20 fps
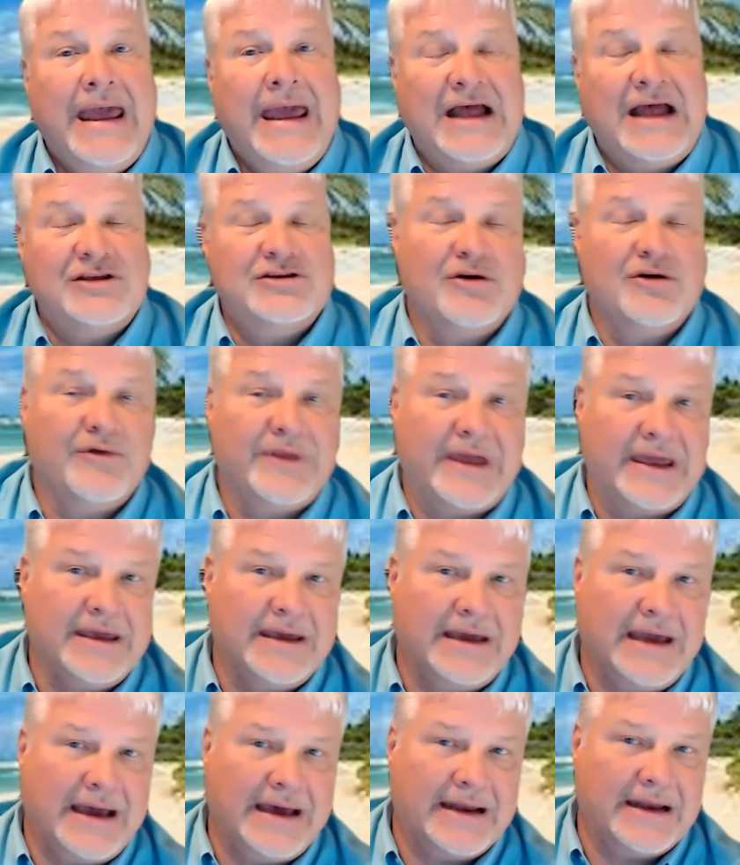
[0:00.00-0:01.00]
And so they
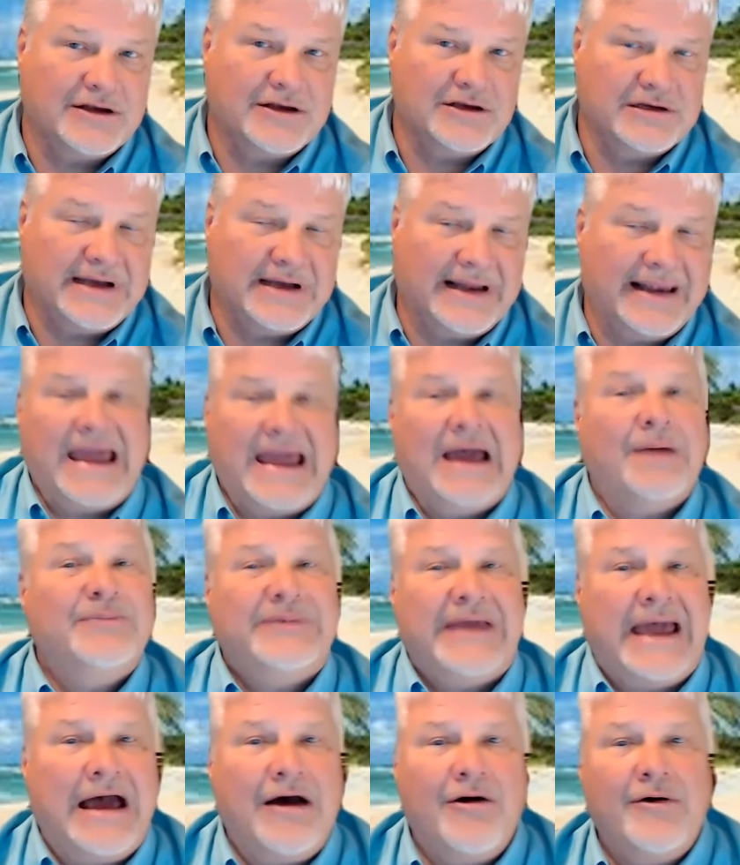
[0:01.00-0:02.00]
kind of clamped
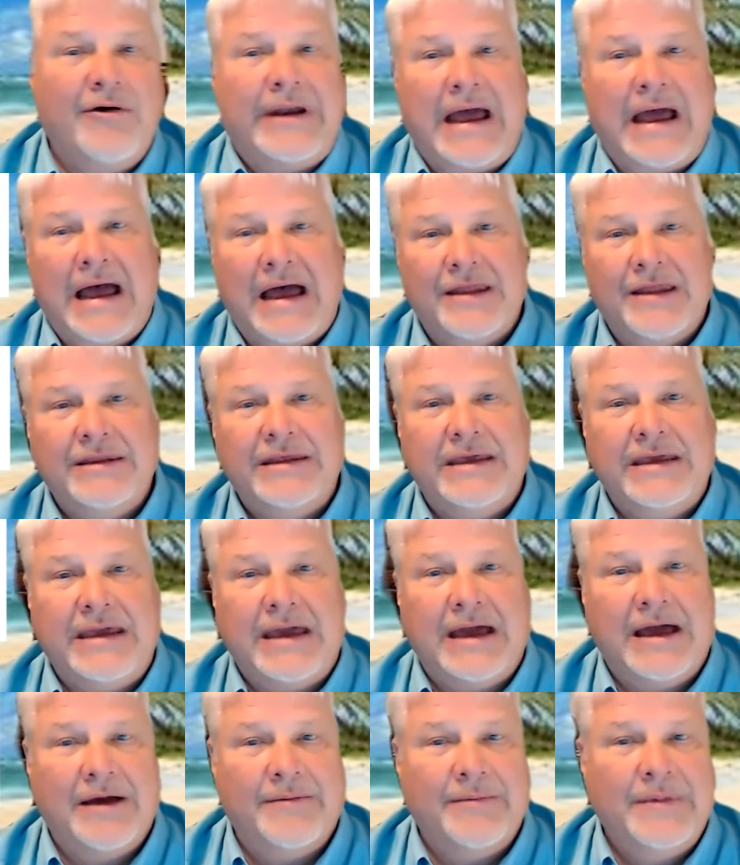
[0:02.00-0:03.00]
down on
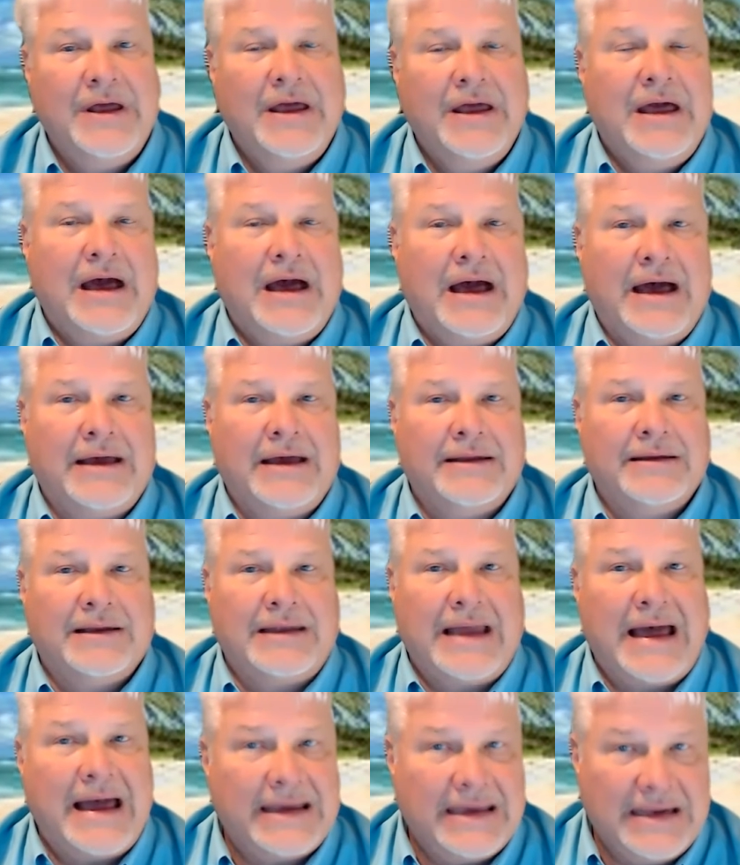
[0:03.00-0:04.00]
the
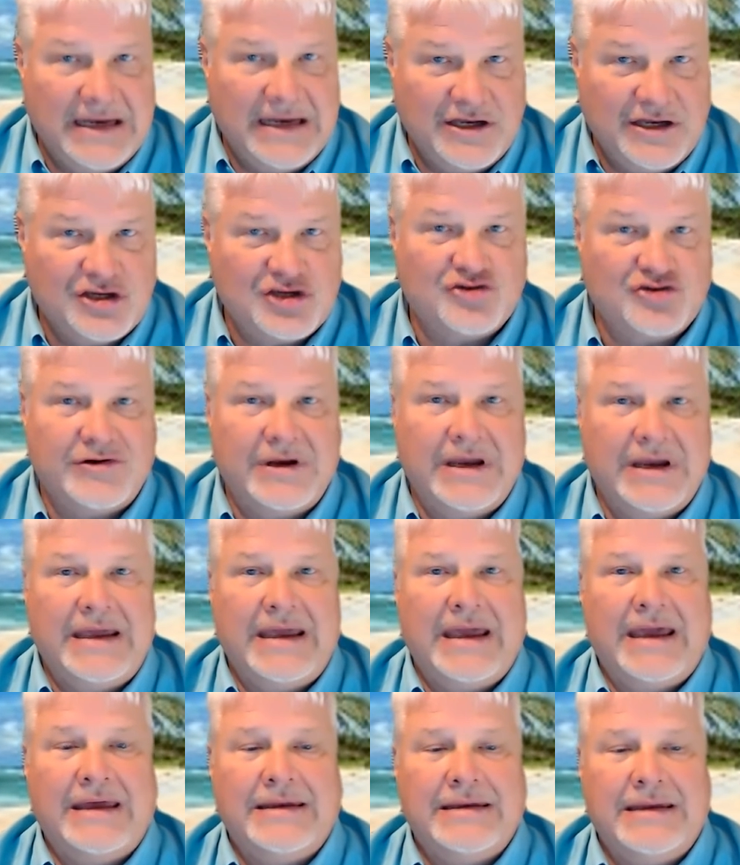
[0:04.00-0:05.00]
logging
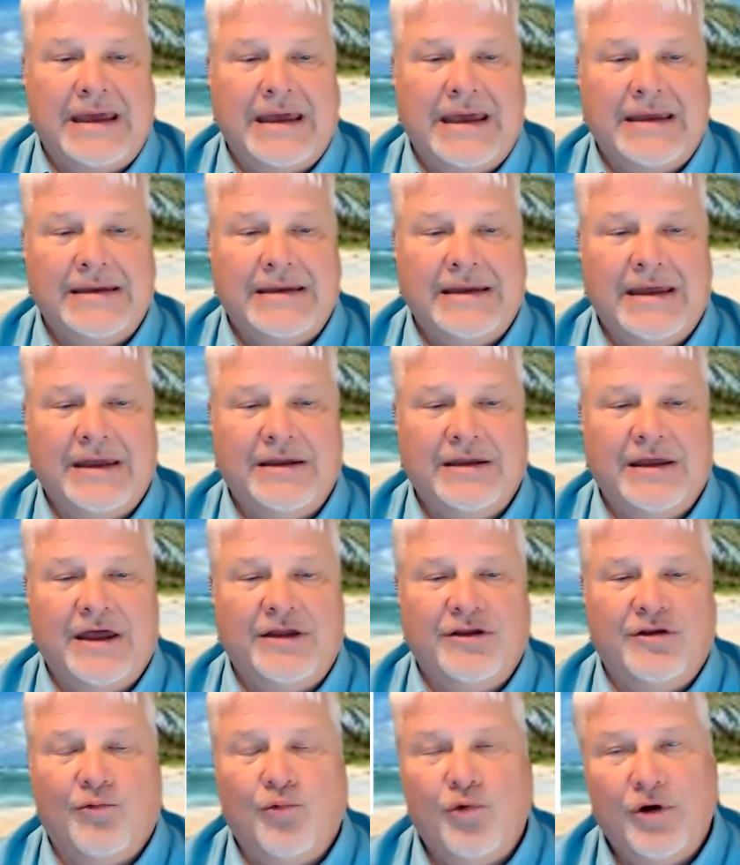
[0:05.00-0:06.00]
industry and
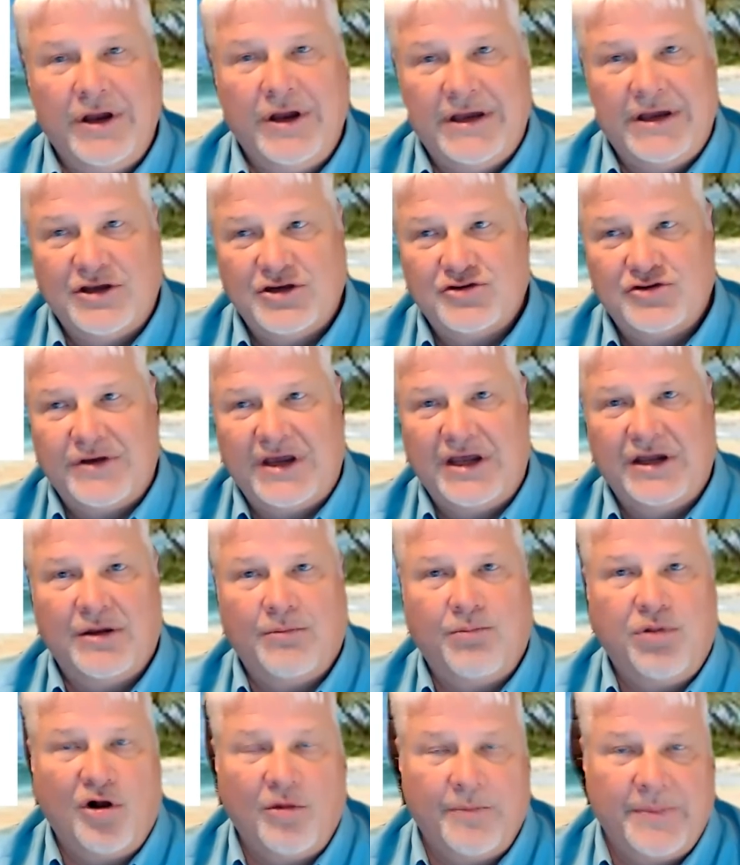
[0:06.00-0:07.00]
the wood industry and the
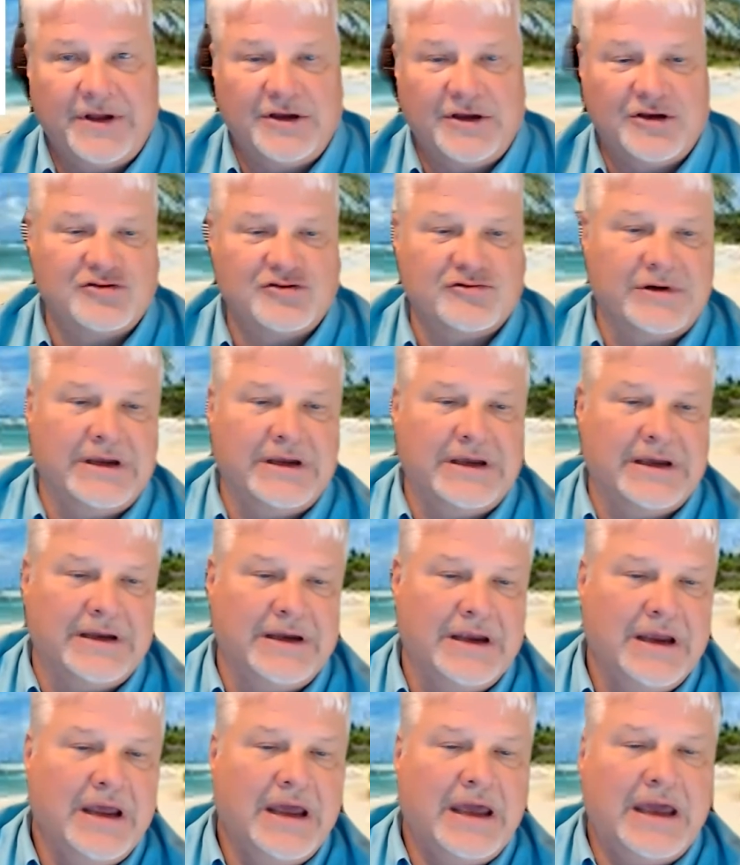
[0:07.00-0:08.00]
pulp industry
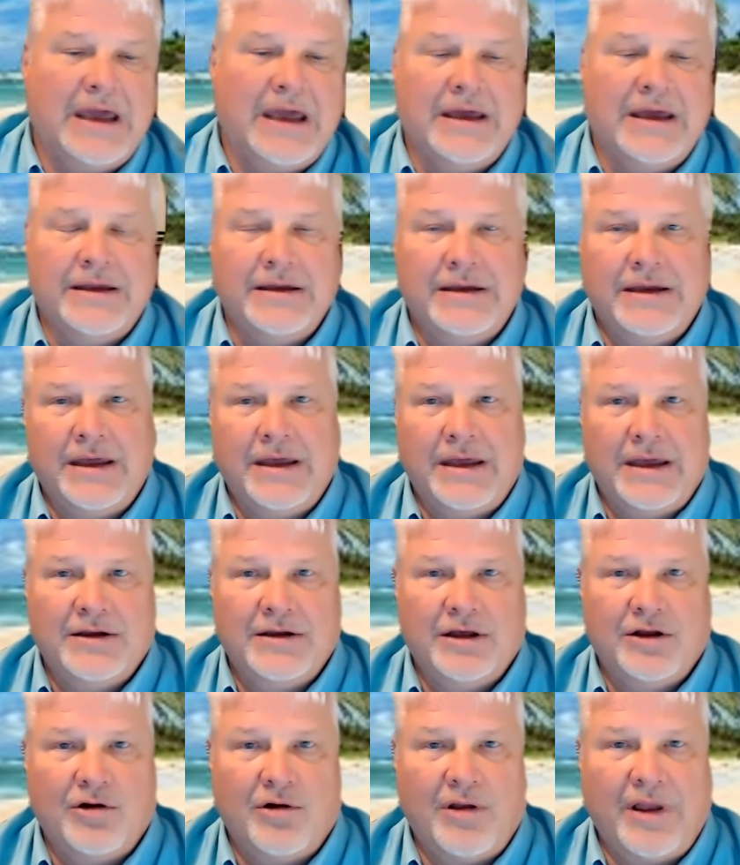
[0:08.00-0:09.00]
and
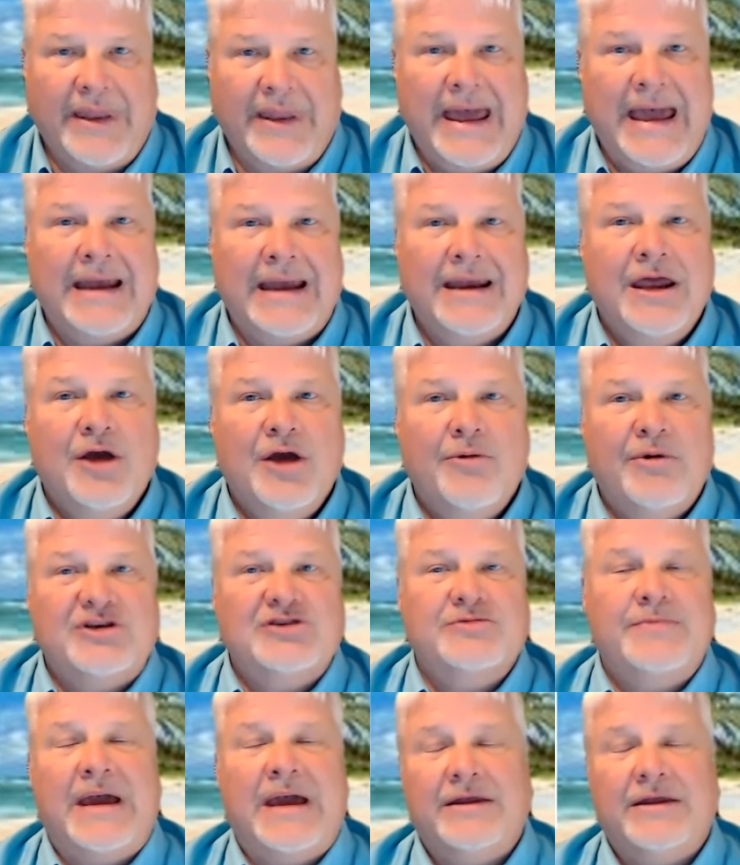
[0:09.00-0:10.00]
all of that,
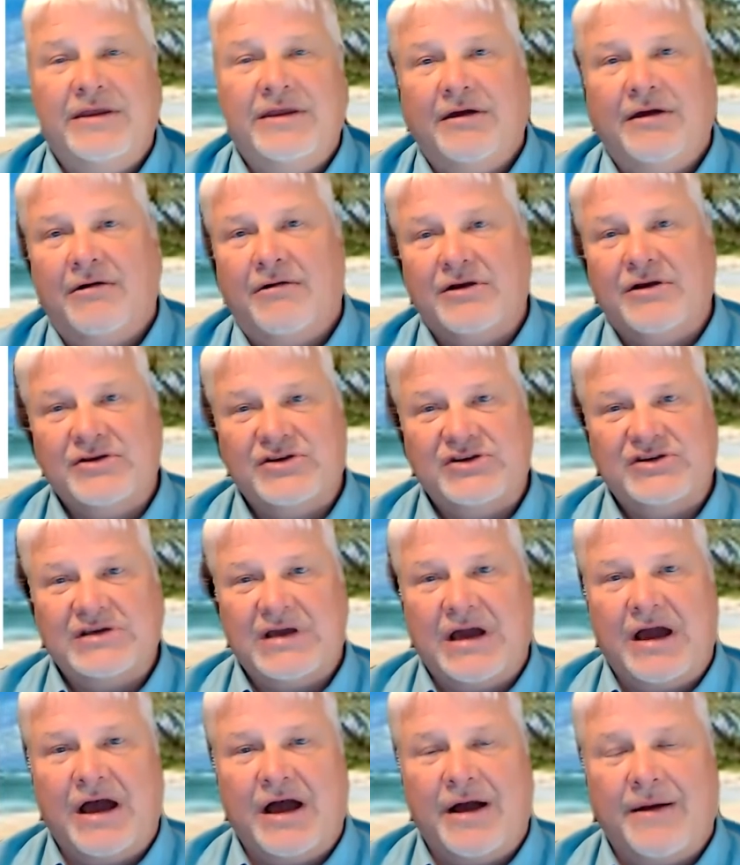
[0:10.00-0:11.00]
which meant there is
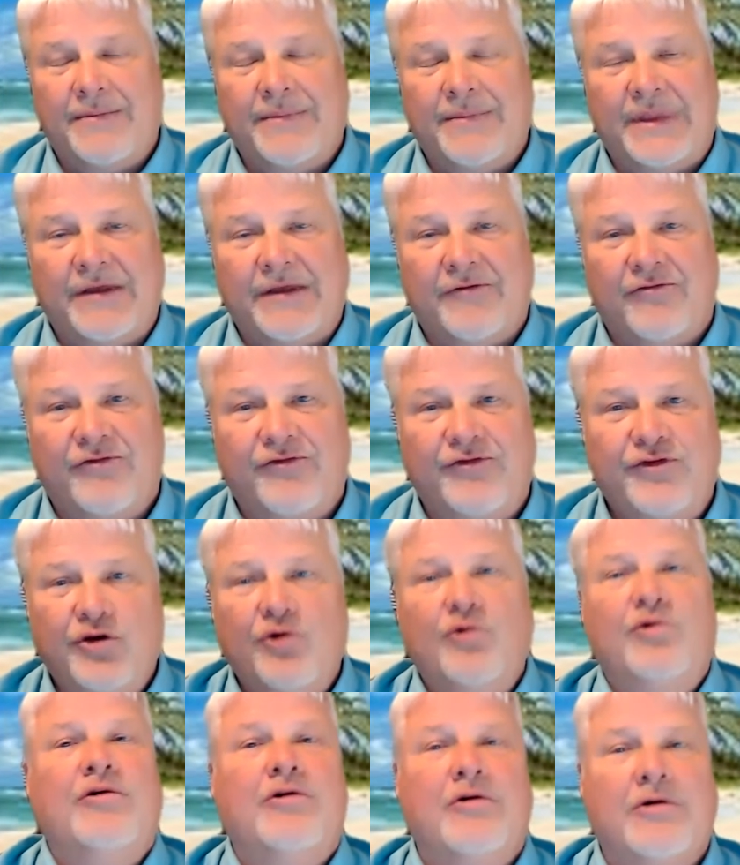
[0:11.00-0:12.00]
the
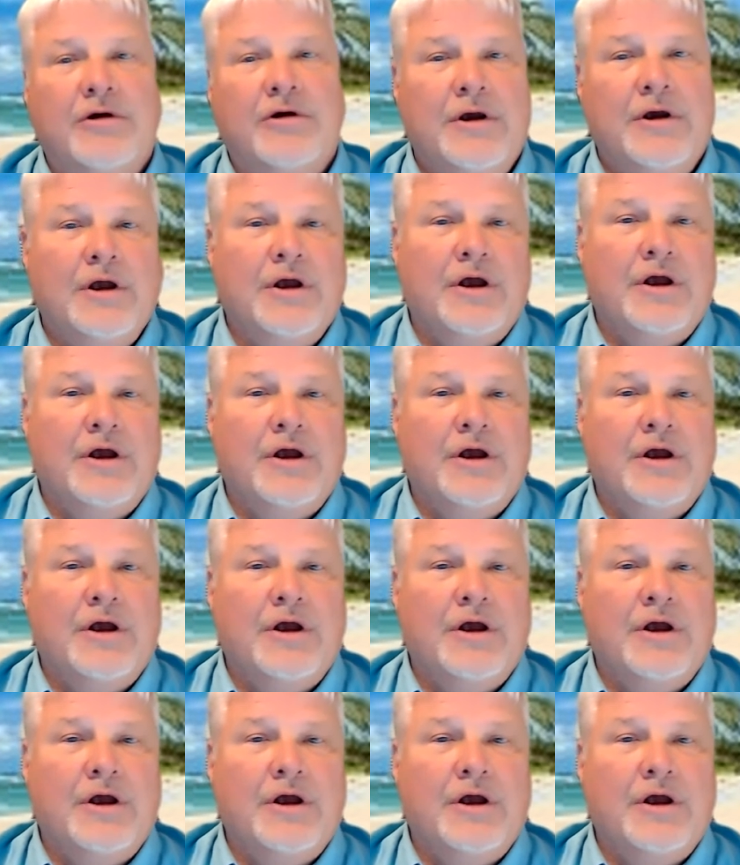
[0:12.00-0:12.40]
fewer